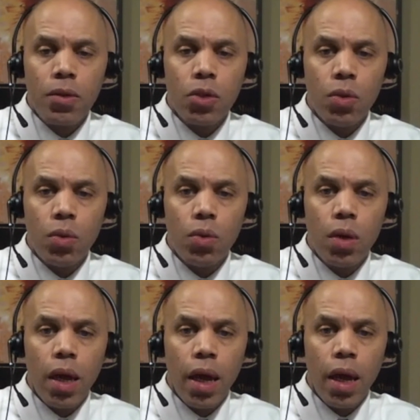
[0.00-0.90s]
to
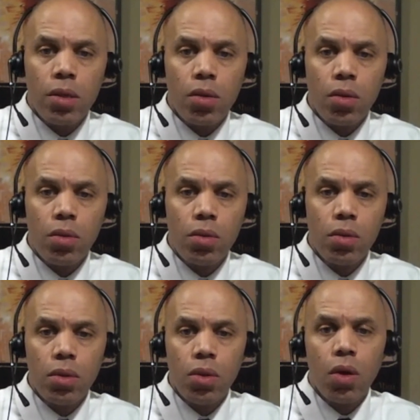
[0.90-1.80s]
answer
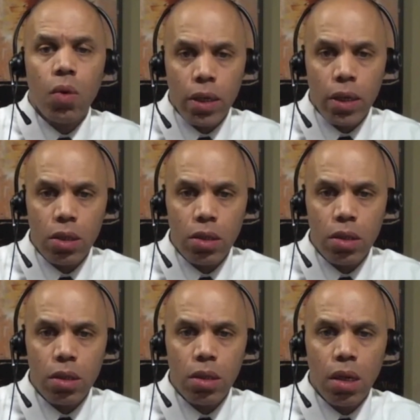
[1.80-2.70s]
your
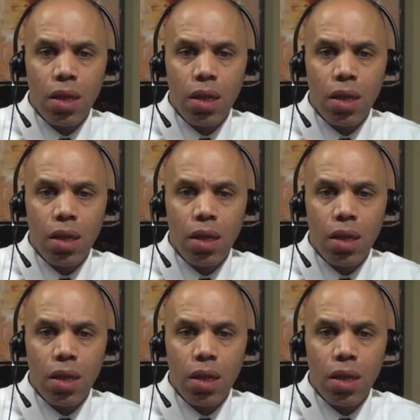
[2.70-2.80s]
questions